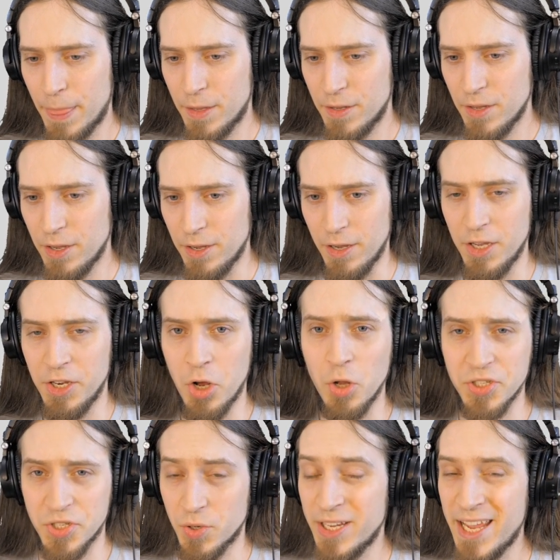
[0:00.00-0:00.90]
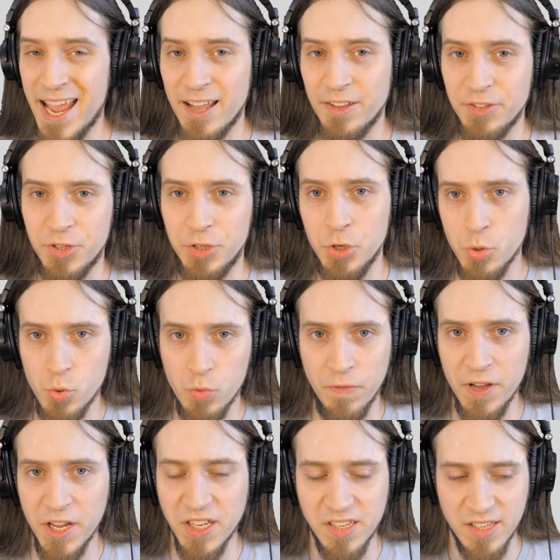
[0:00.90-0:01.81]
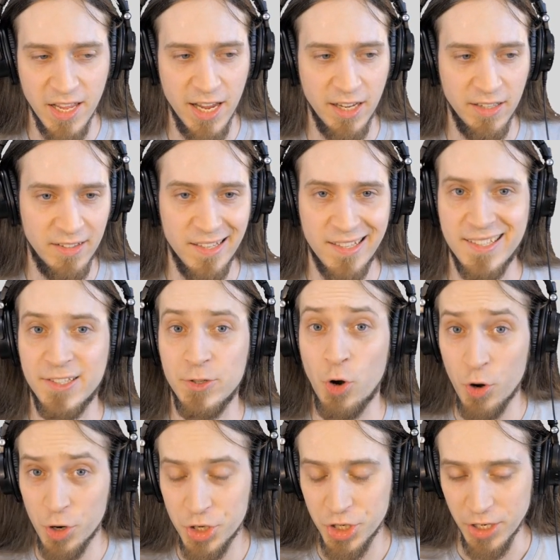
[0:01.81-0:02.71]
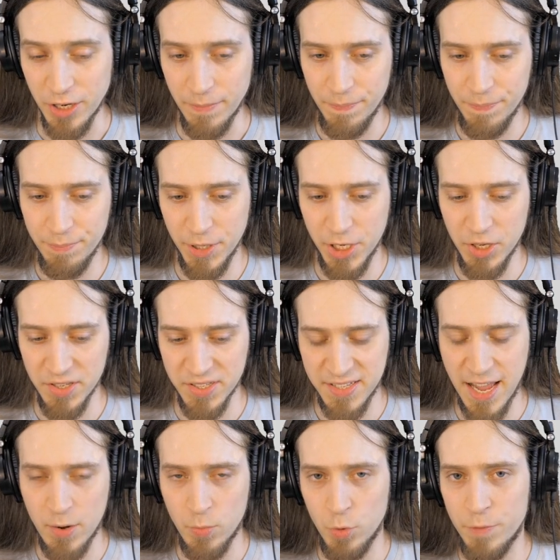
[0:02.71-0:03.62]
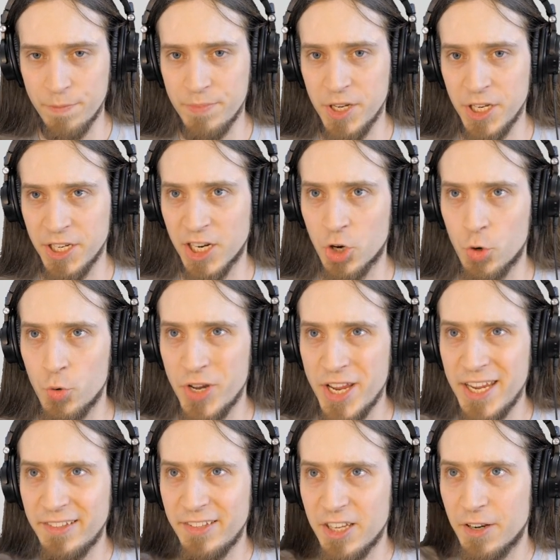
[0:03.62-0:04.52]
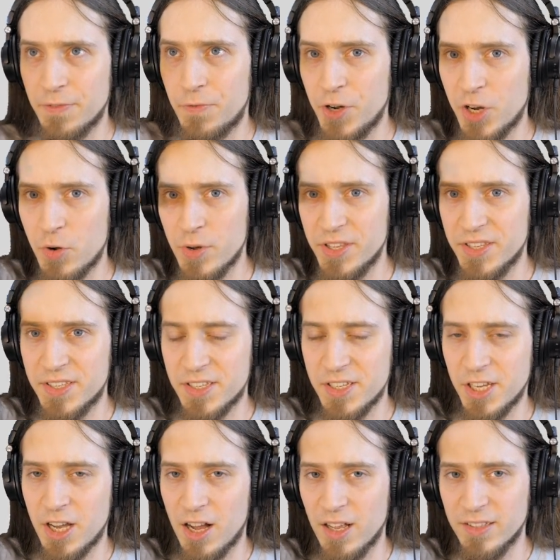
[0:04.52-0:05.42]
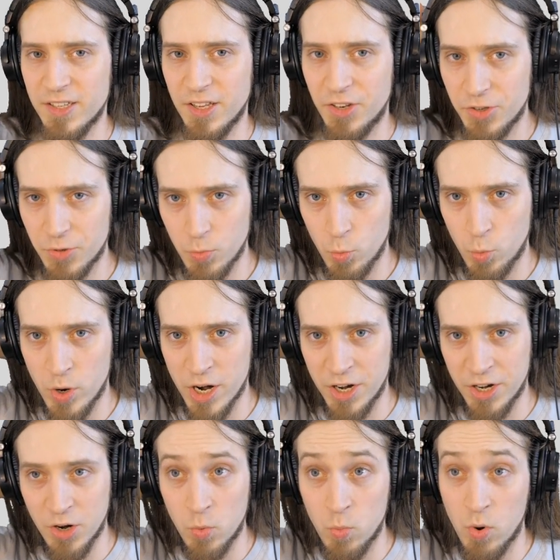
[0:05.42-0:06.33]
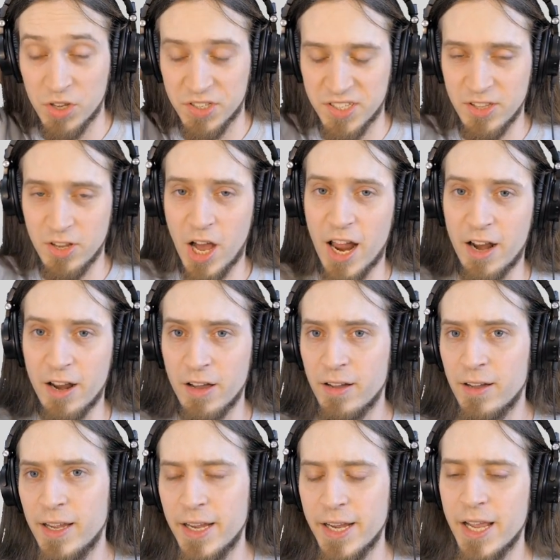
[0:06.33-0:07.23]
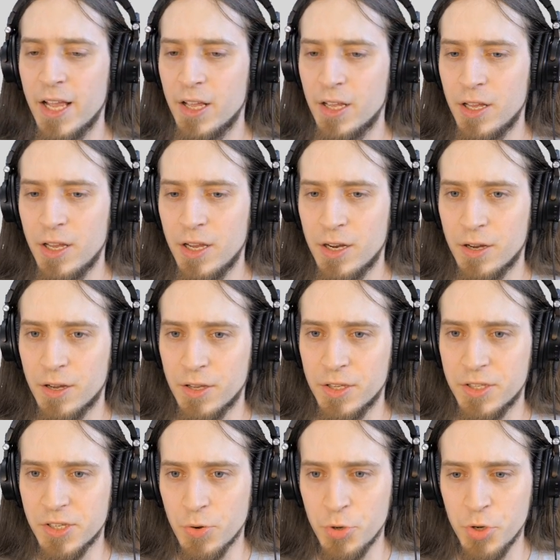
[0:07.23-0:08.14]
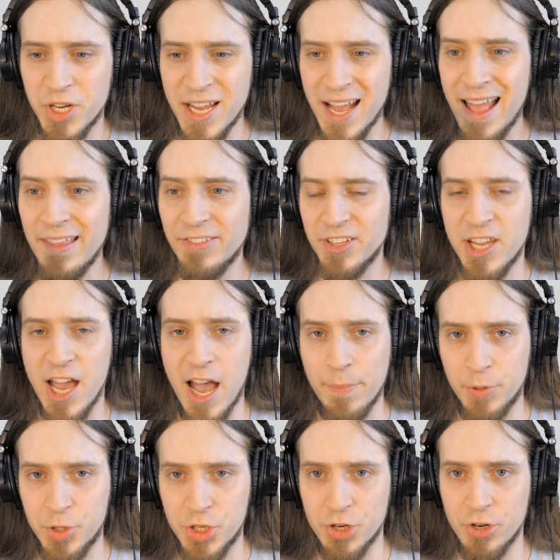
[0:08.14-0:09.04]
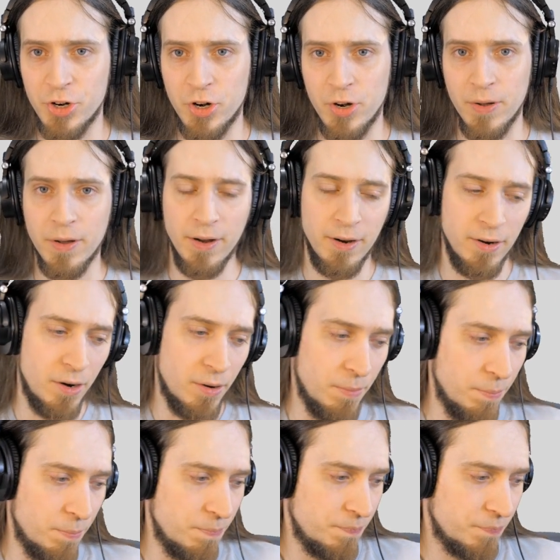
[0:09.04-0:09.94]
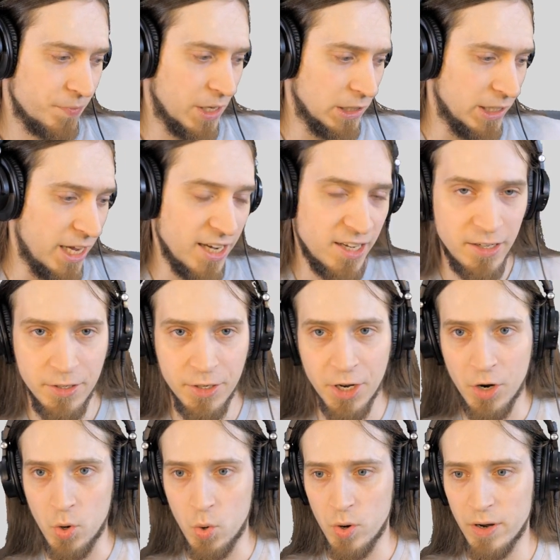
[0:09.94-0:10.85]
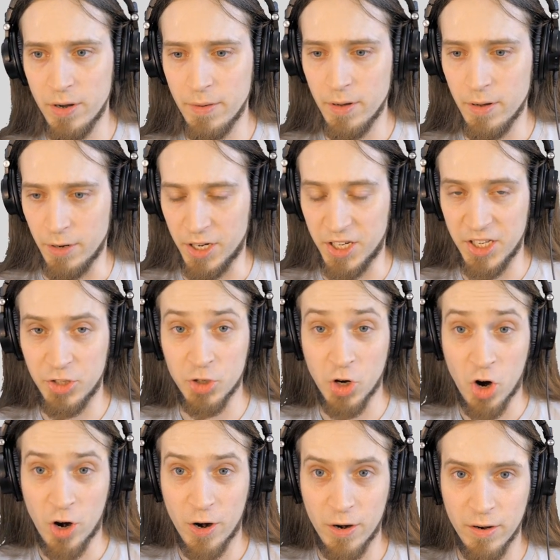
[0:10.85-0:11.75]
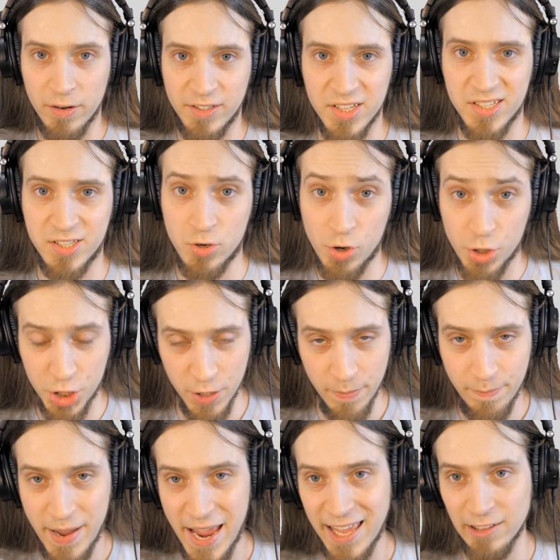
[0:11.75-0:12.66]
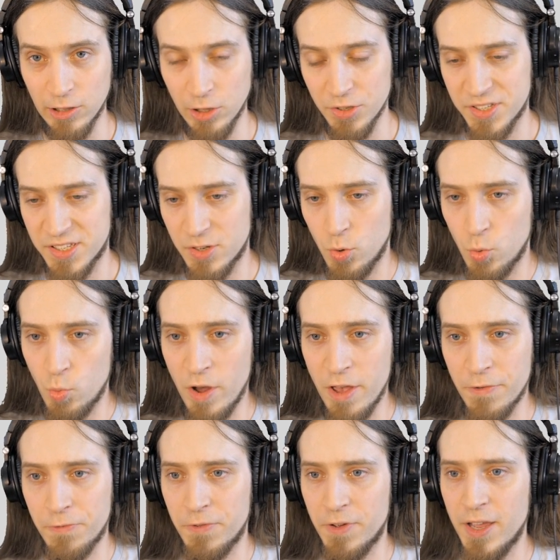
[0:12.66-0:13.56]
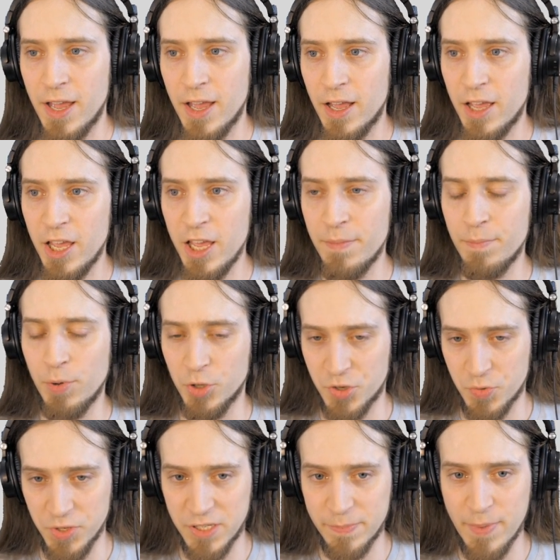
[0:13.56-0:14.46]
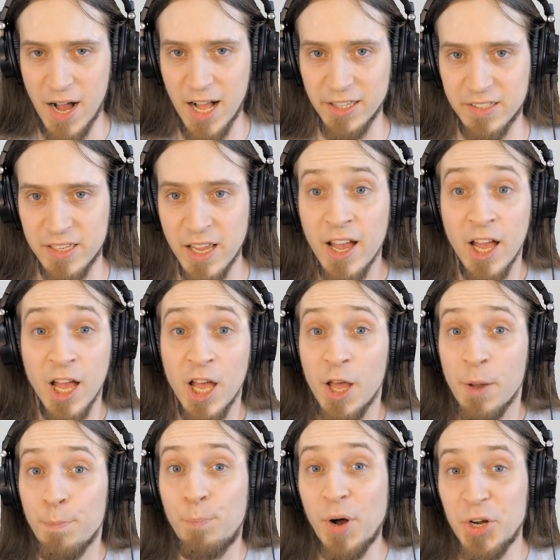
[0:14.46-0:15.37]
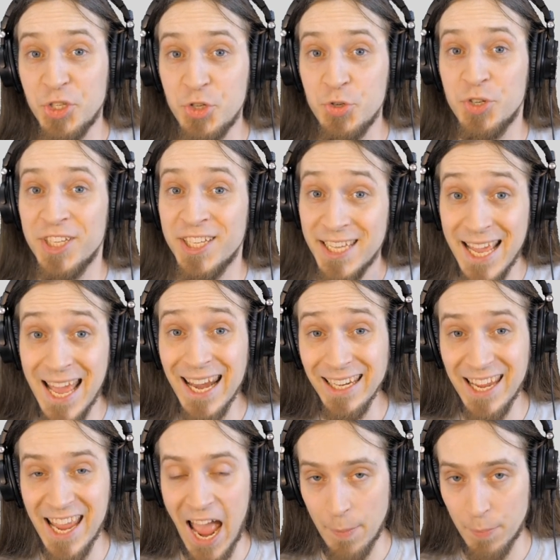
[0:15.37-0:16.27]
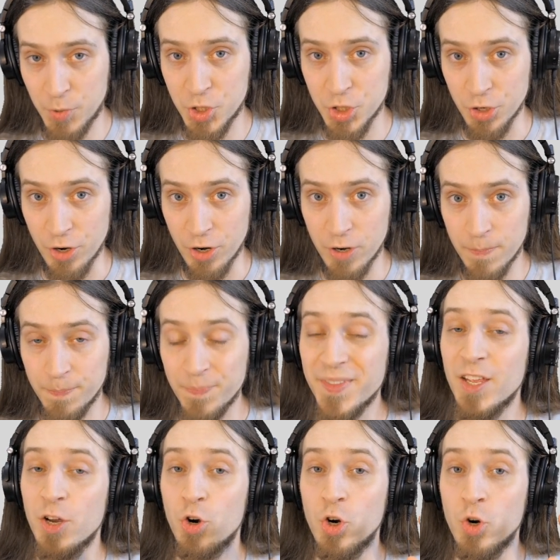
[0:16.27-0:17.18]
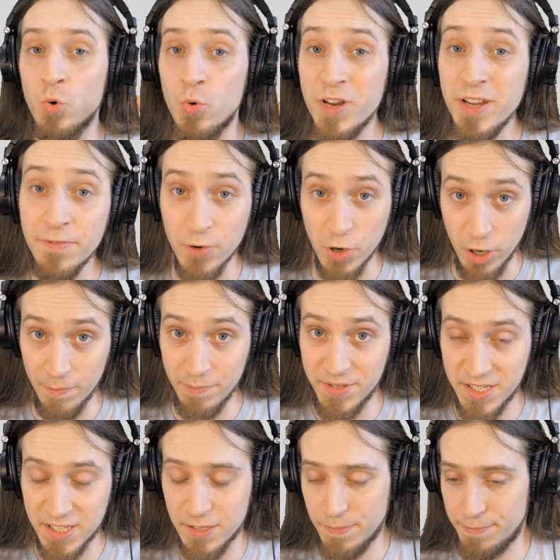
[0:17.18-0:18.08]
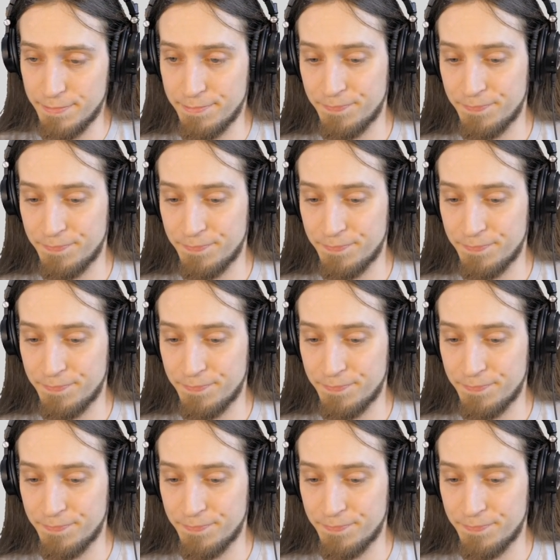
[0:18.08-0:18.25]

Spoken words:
It also can't do things like distortion, because that would mean creating frequency content where there was none. So you can't capture, guitar distortion pedals with impulse response. But you can capture reverbs.